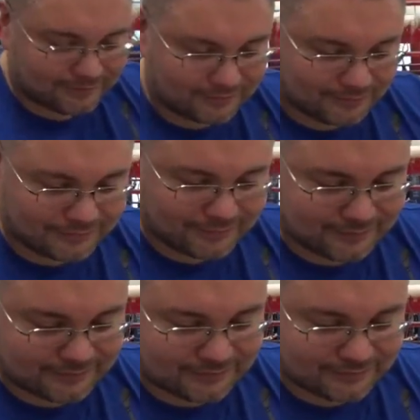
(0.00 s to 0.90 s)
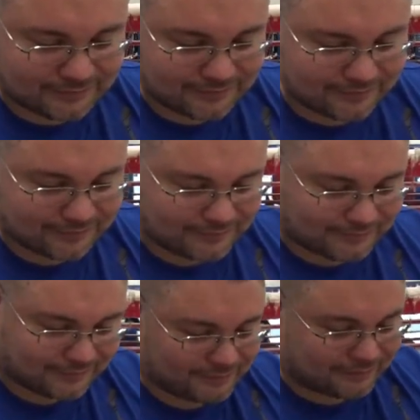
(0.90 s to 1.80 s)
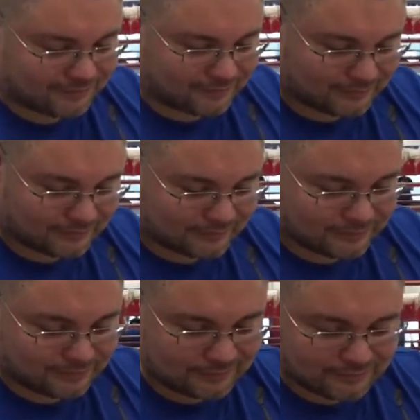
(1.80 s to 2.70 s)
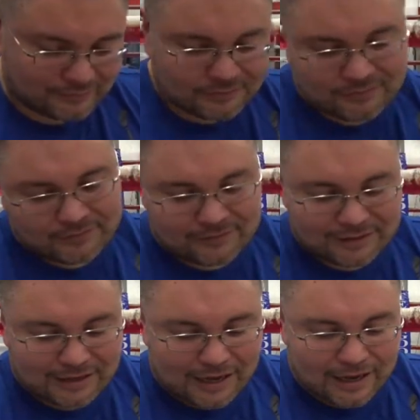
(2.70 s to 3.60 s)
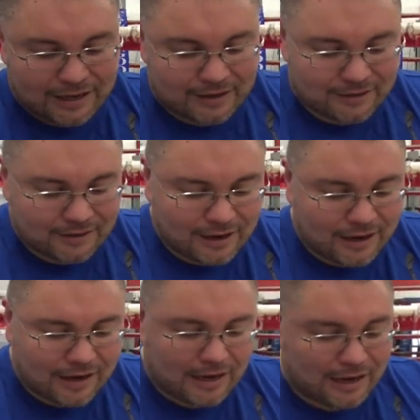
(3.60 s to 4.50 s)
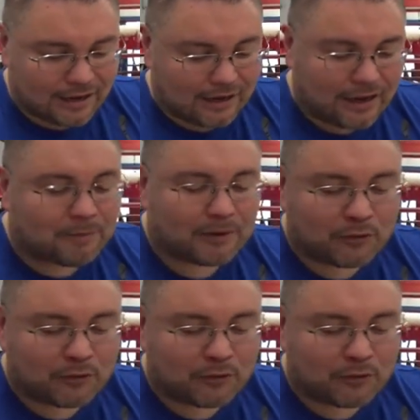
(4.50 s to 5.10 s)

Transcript: Did you lose a lot of respect for BoxRec after seeing this? And you tell me you look at their scorecards at live fights.